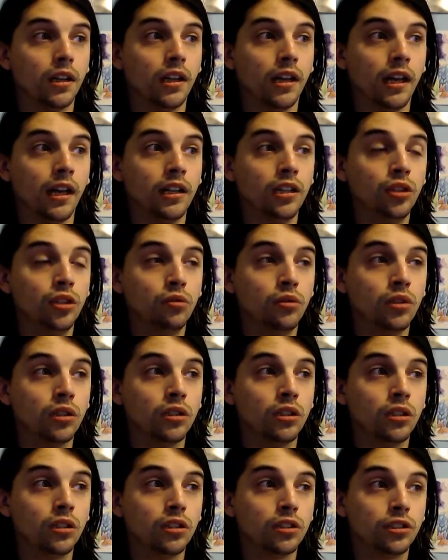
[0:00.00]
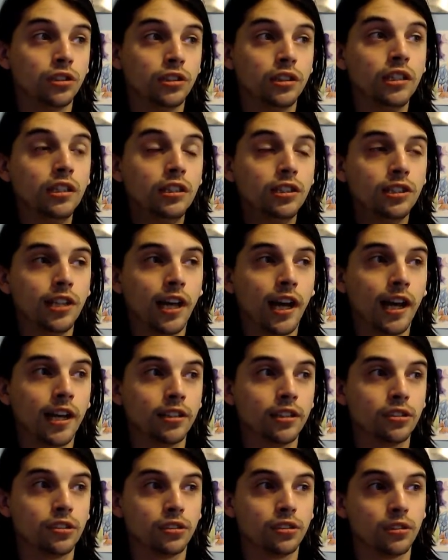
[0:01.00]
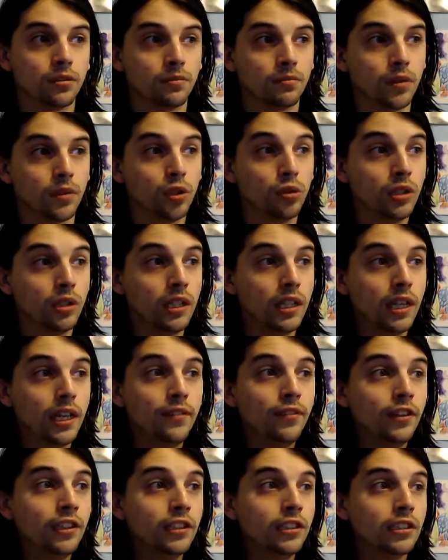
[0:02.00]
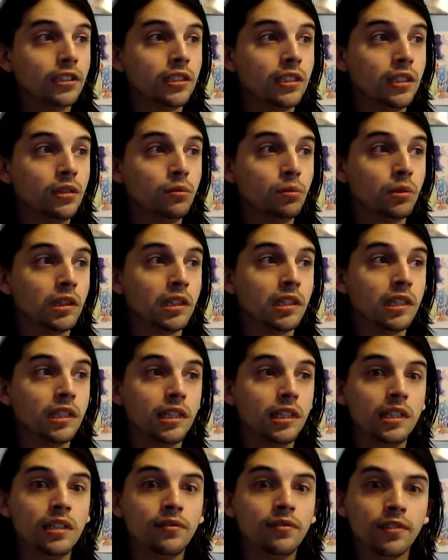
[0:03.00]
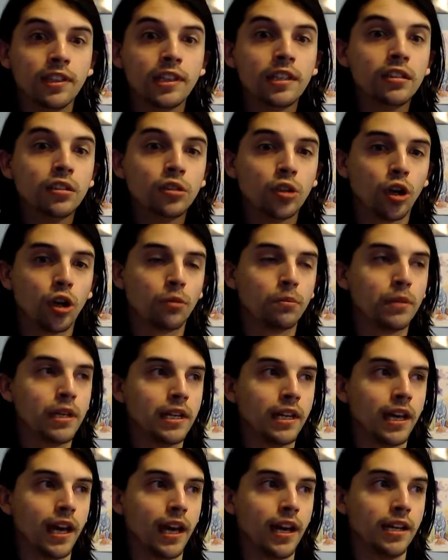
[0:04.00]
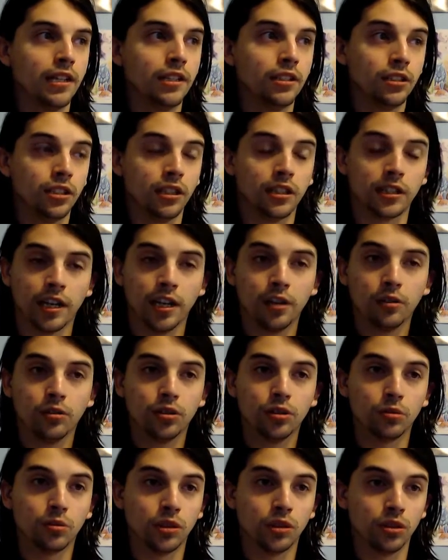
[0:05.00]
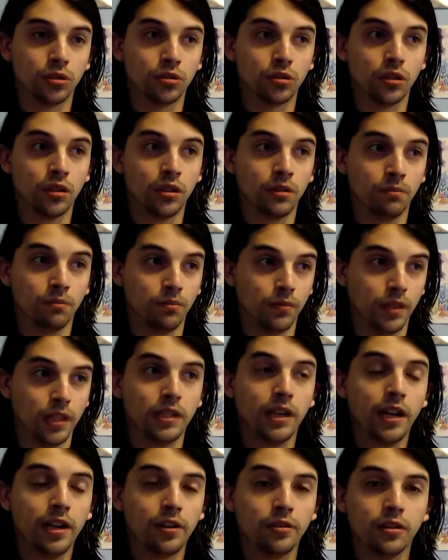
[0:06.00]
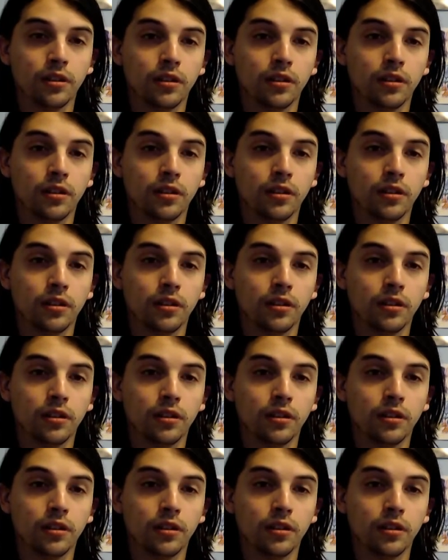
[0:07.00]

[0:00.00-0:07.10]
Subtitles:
You could see stats. You could even see when the EVs are being added to the character, which is inherent.